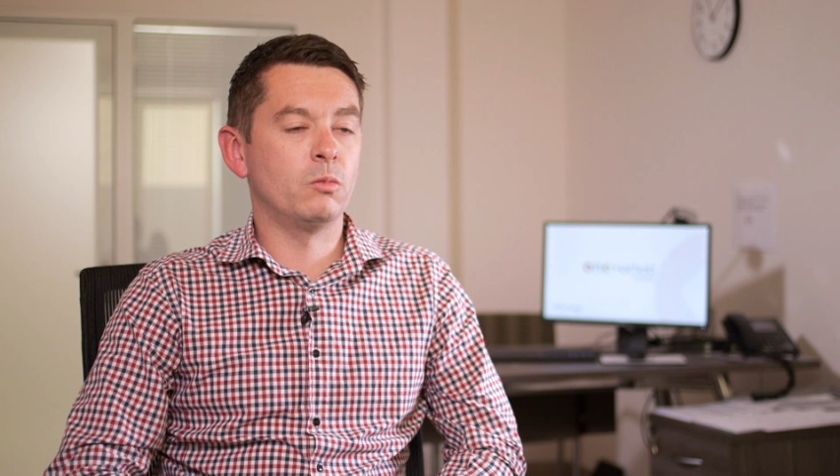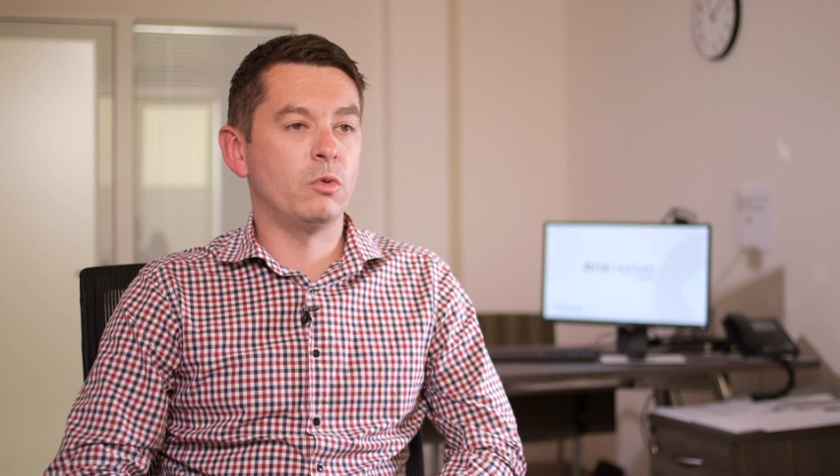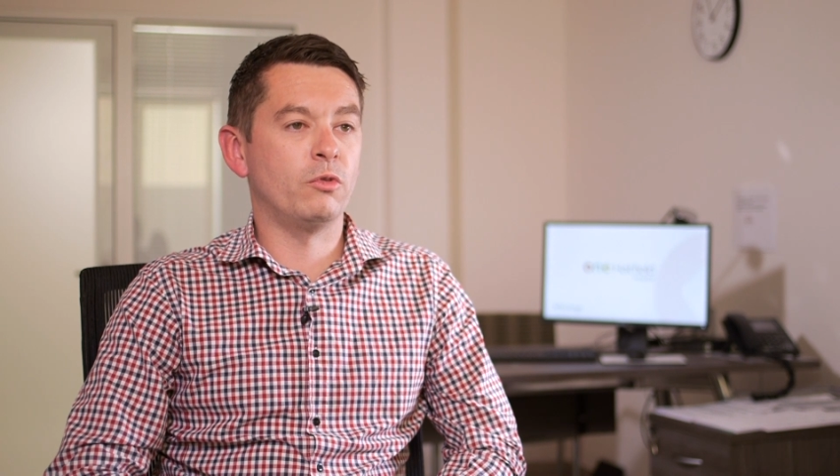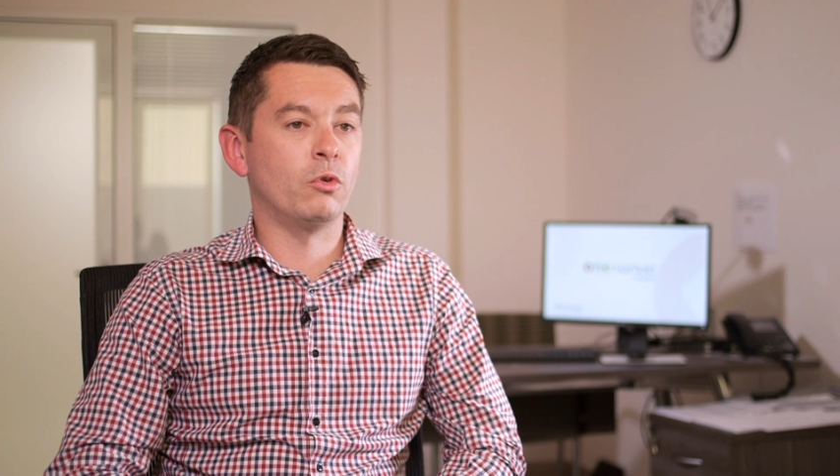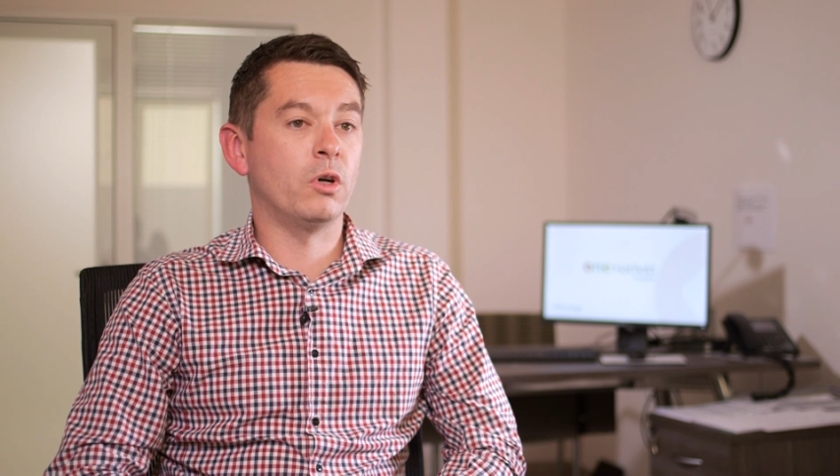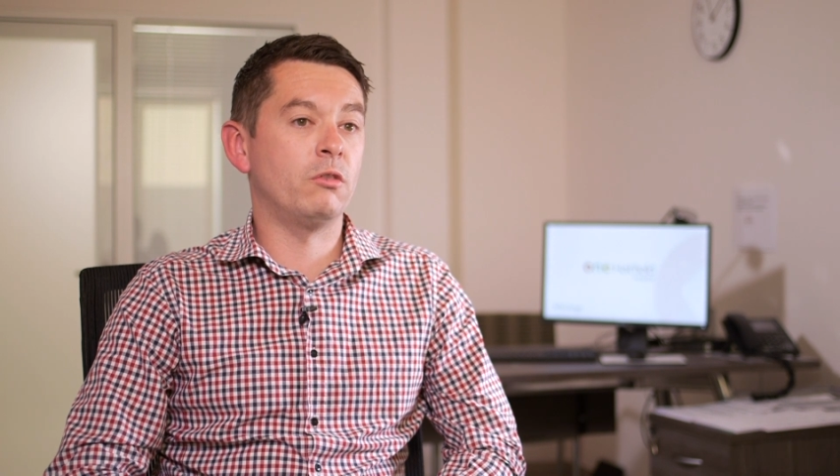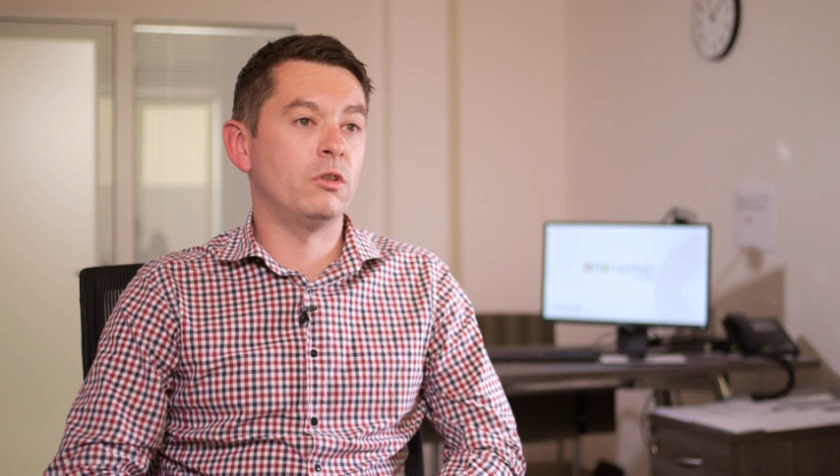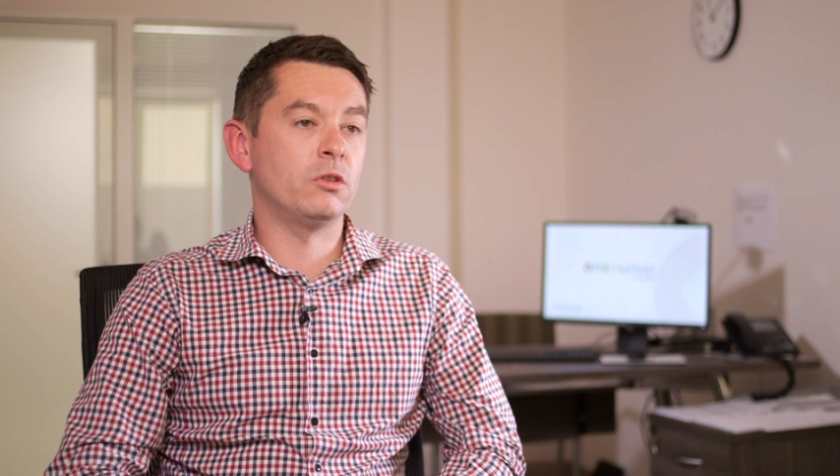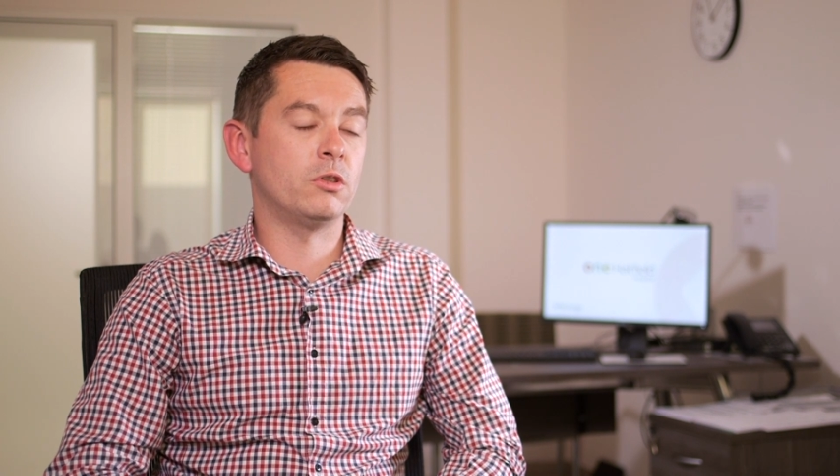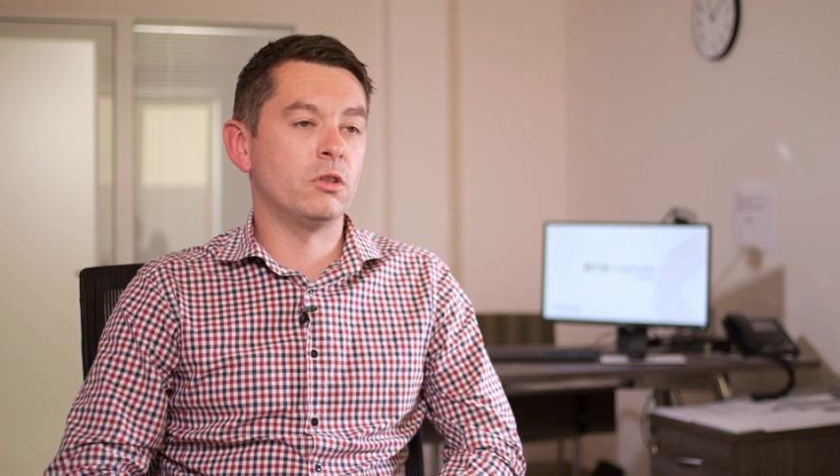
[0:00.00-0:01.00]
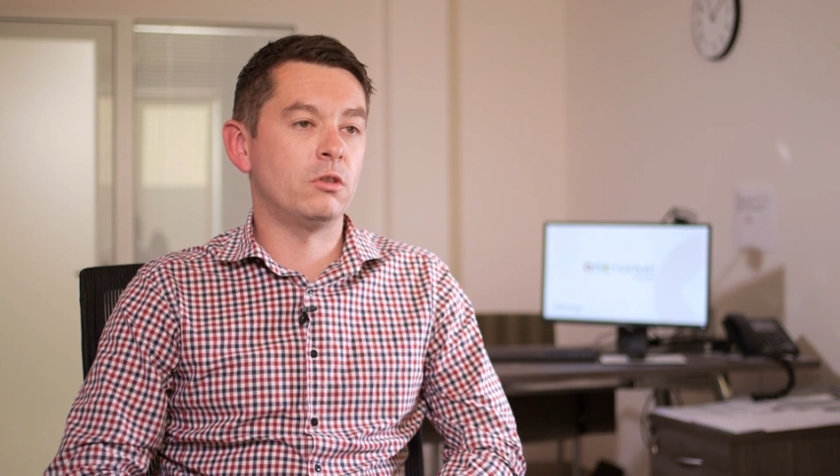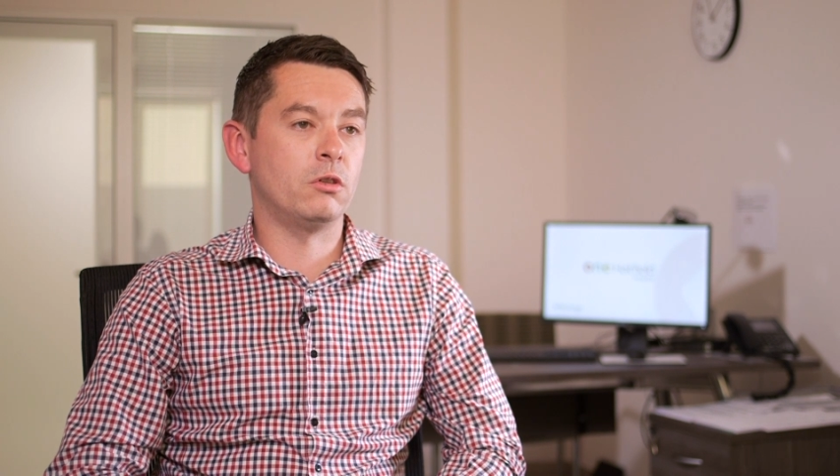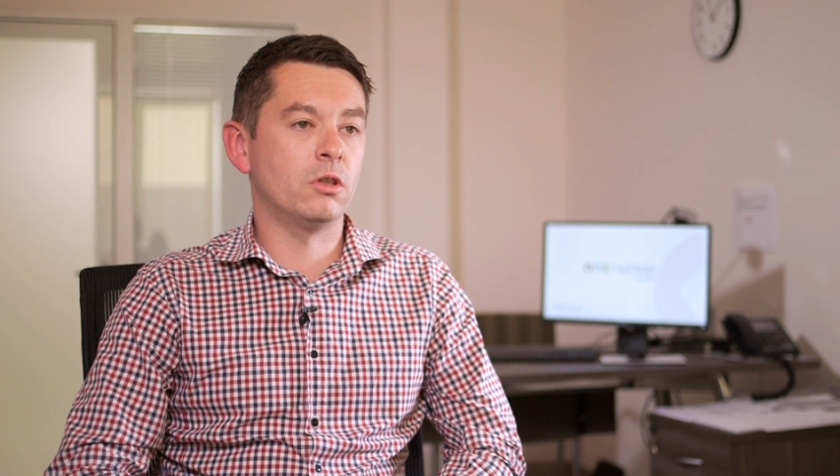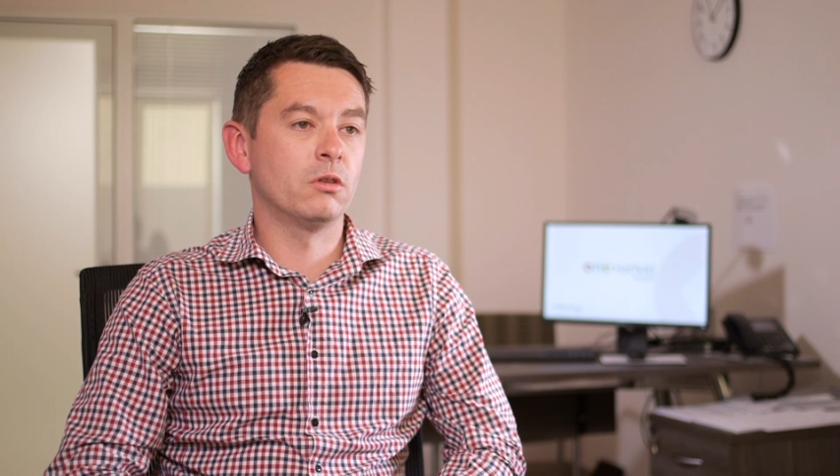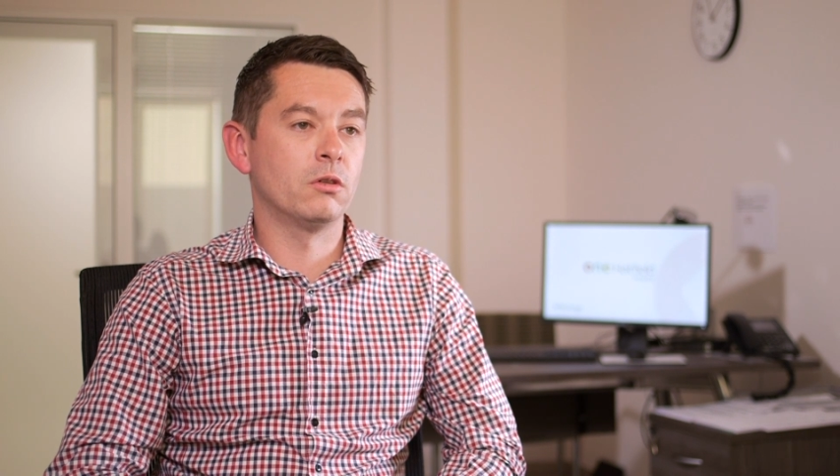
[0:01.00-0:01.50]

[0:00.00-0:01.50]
before having the surgery.